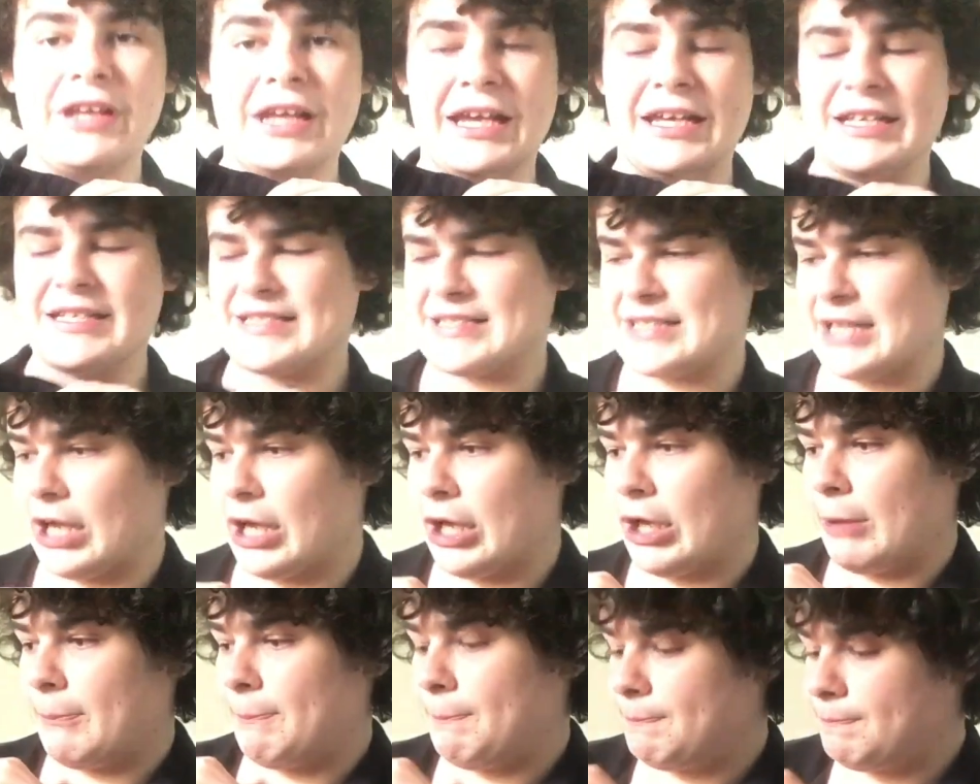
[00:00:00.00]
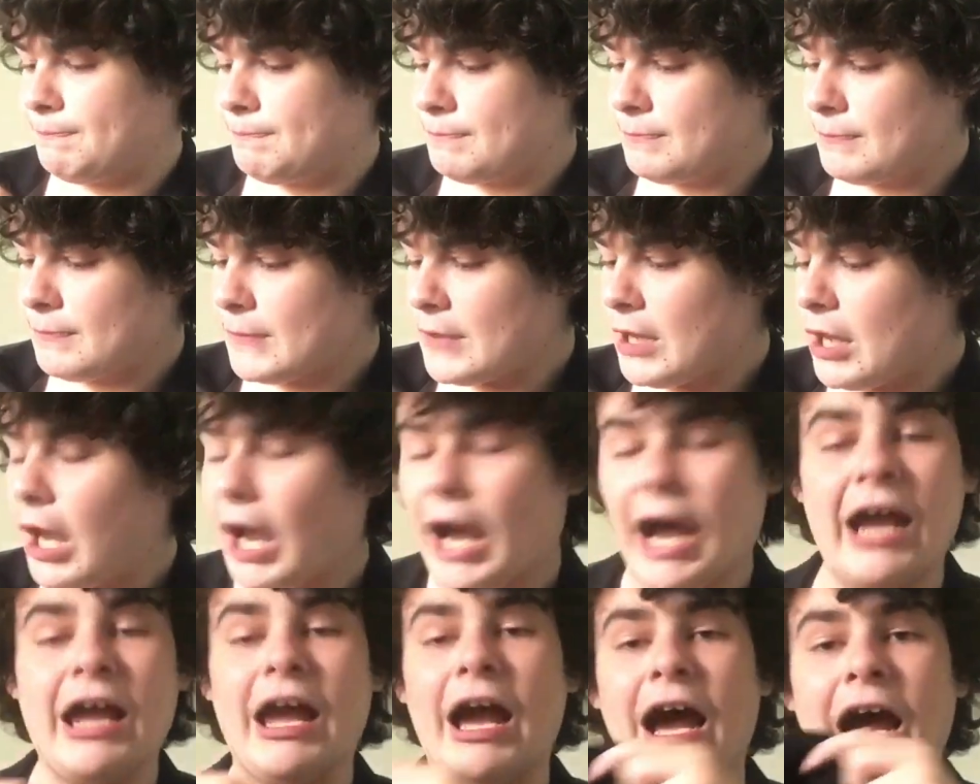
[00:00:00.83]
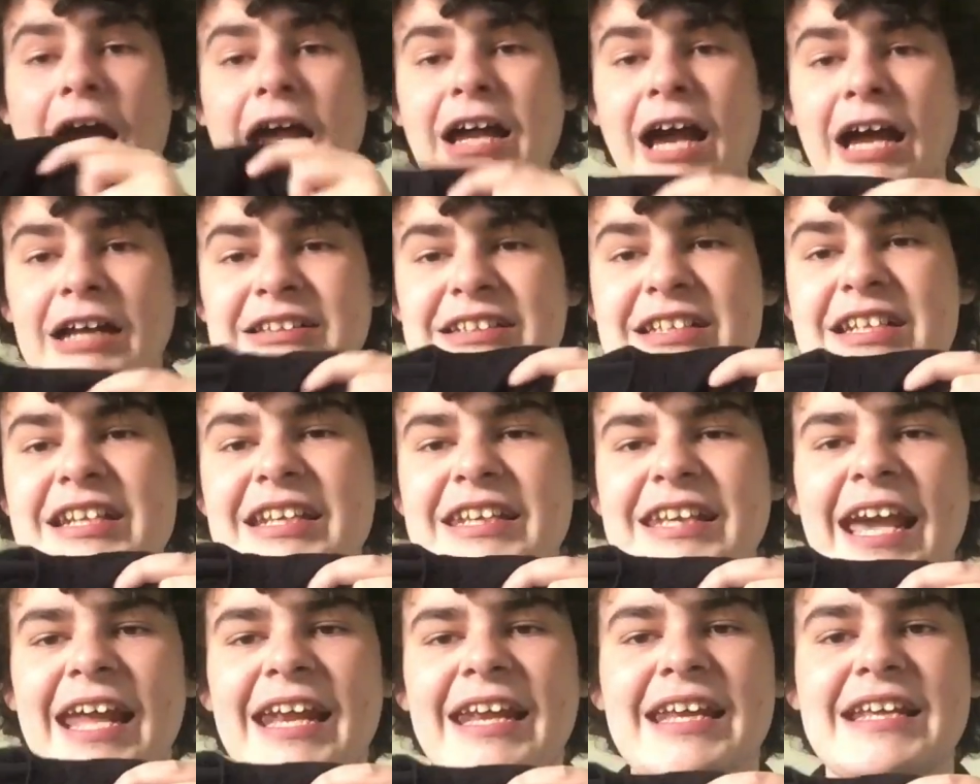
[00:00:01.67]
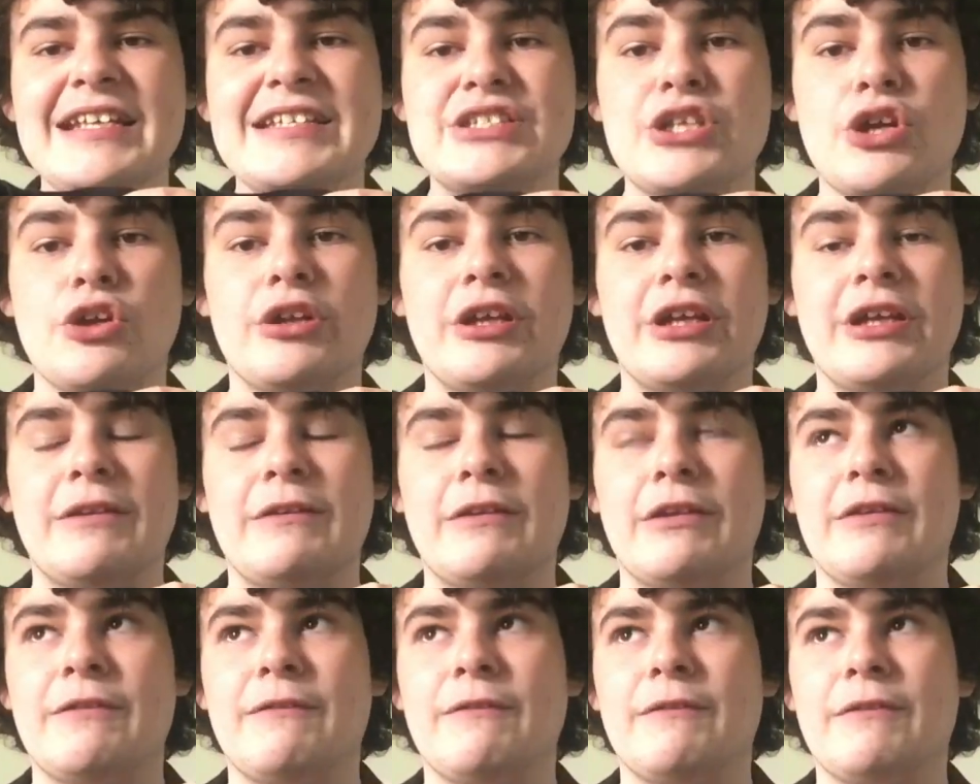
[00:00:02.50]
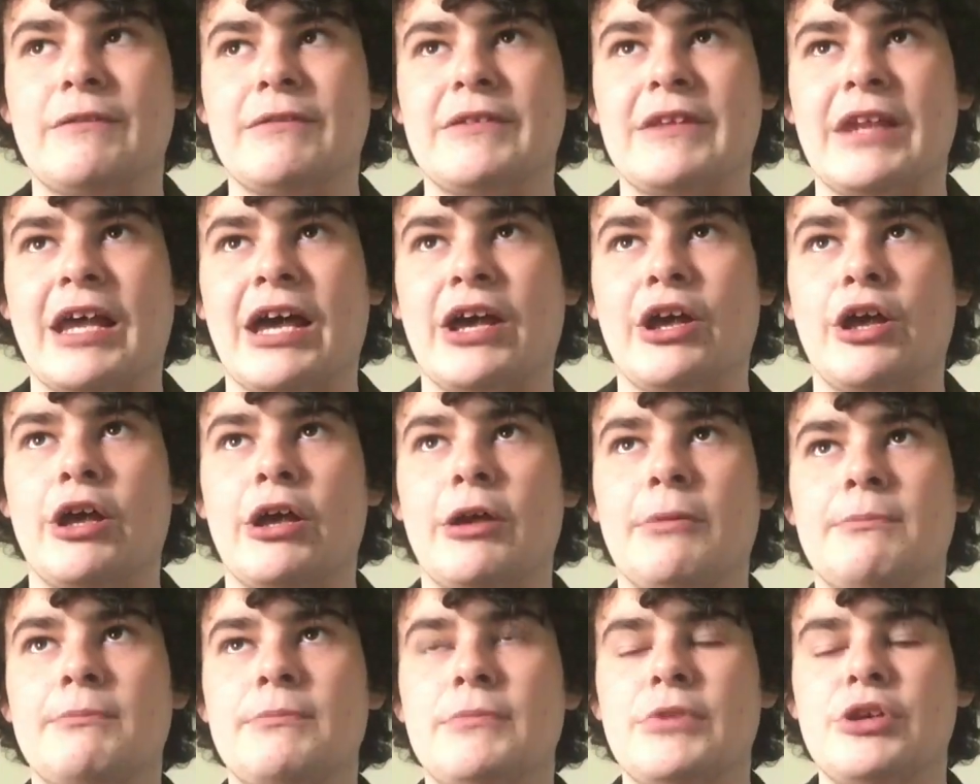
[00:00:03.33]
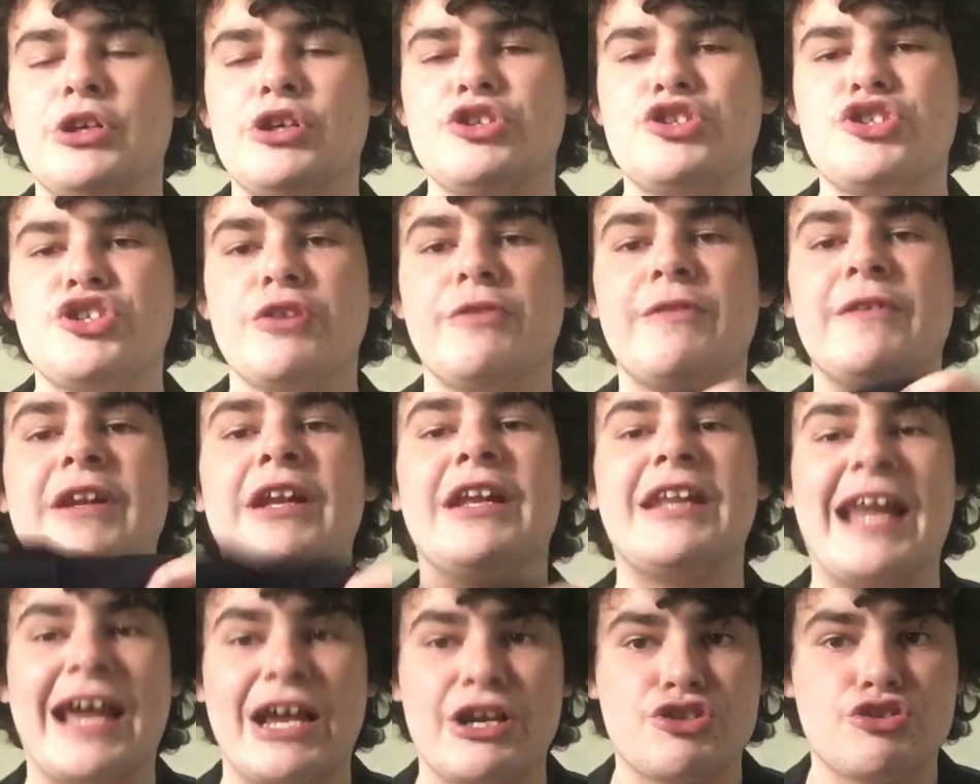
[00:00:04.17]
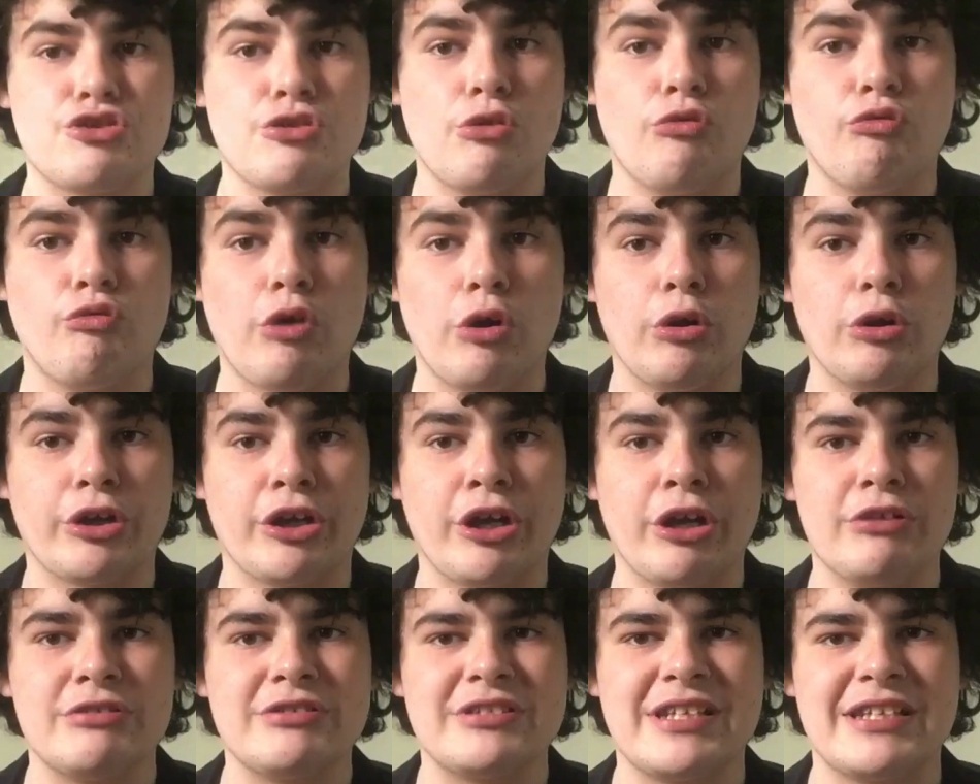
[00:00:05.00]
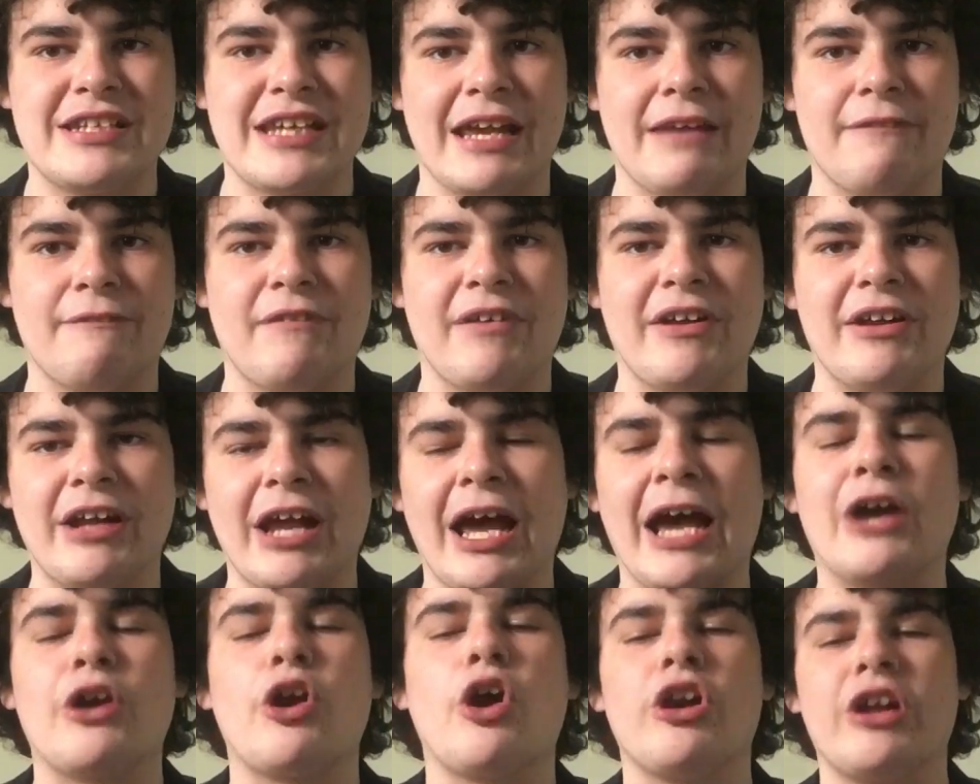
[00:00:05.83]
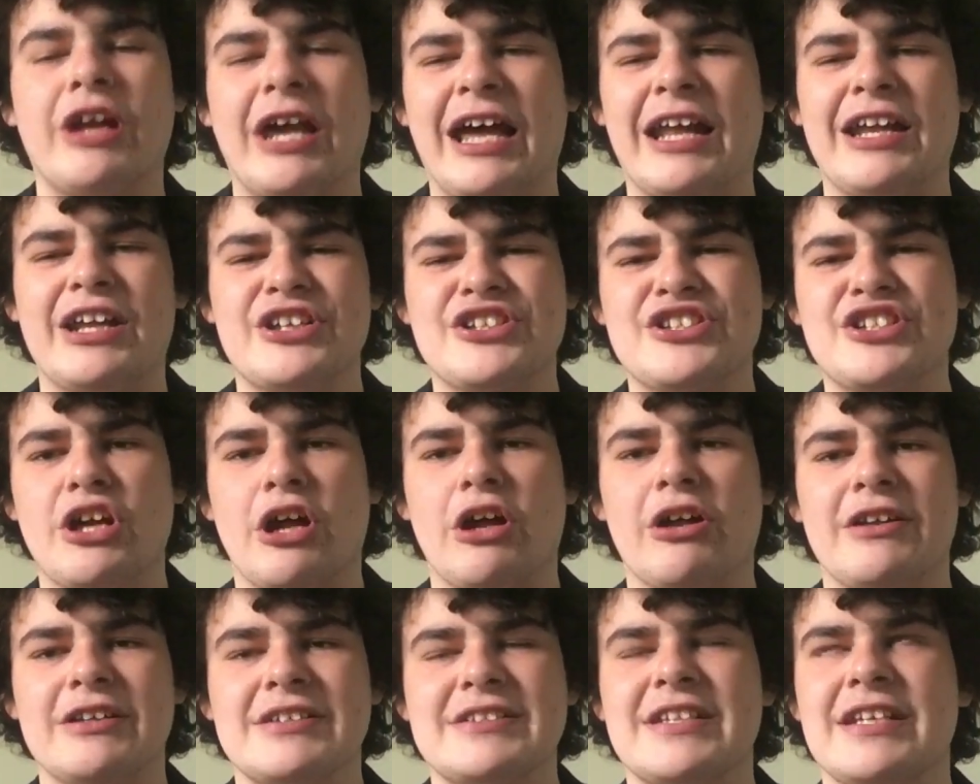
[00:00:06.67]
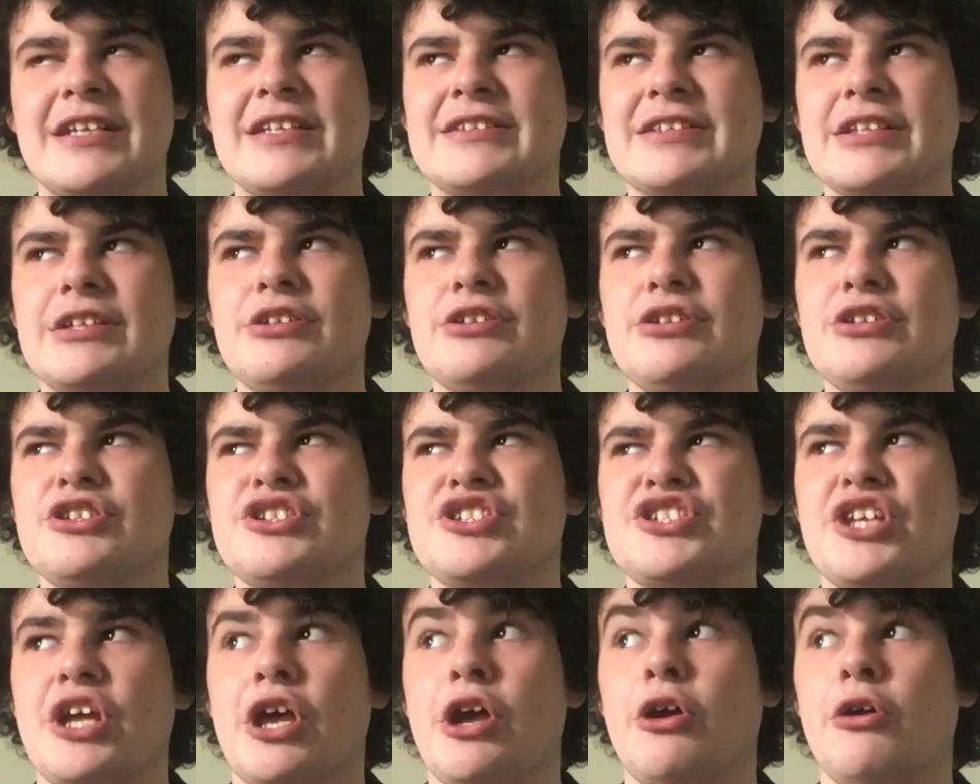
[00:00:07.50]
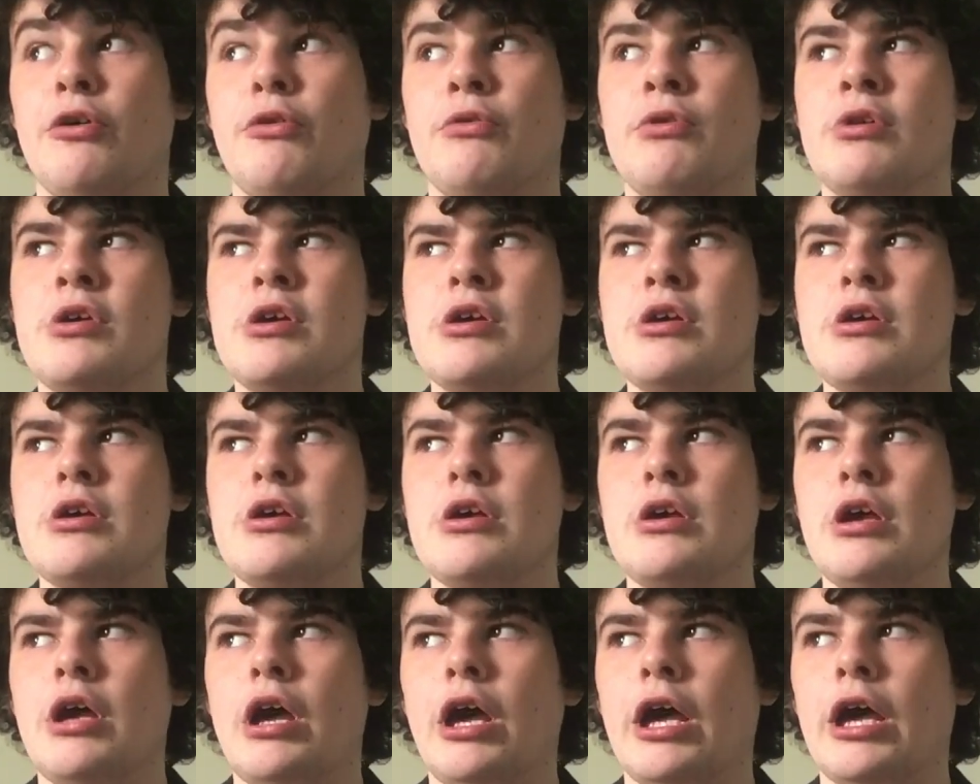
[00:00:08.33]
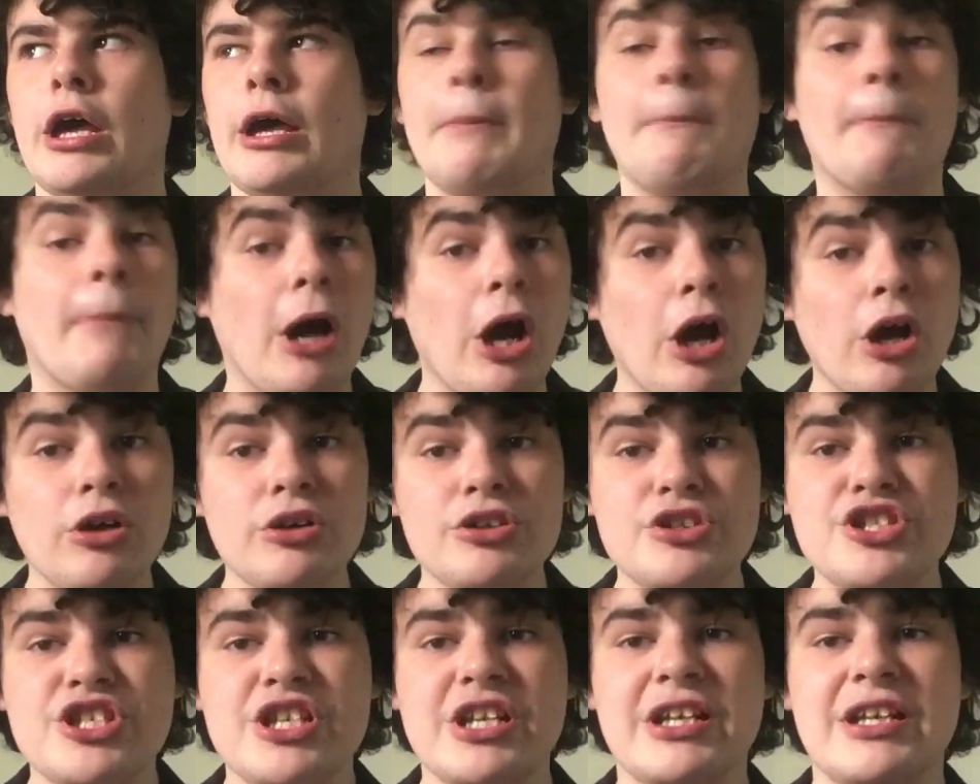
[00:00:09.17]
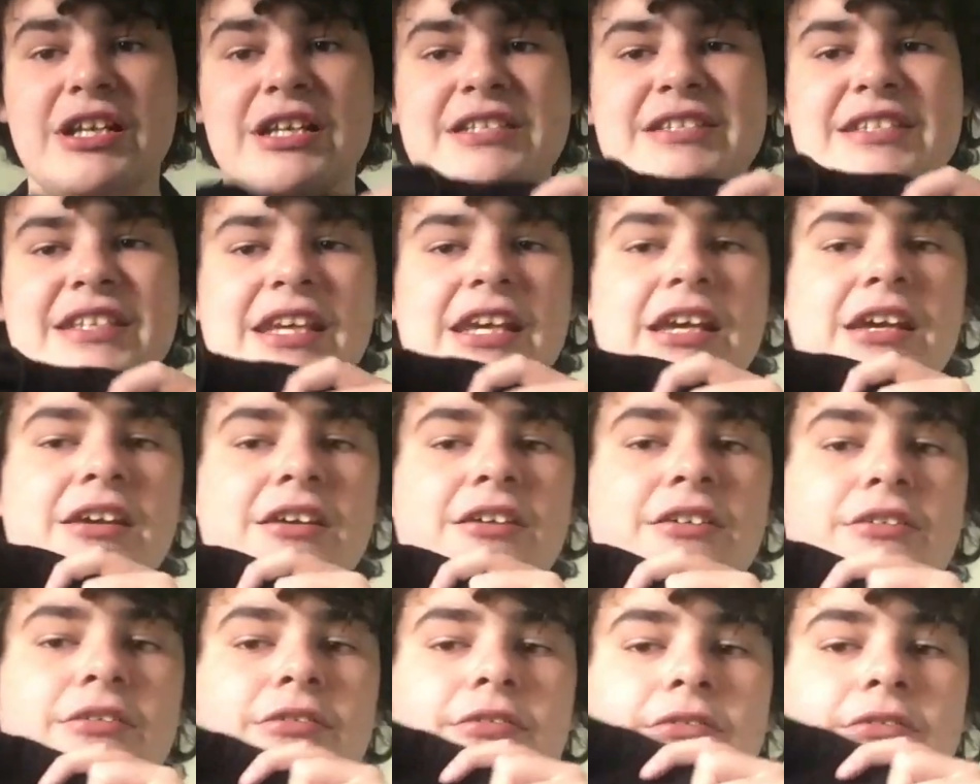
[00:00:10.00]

this. Um, I, I, I didn't get this on um, during the National Roller Coaster Day event. I got it at the start of the season, so uh, March this year.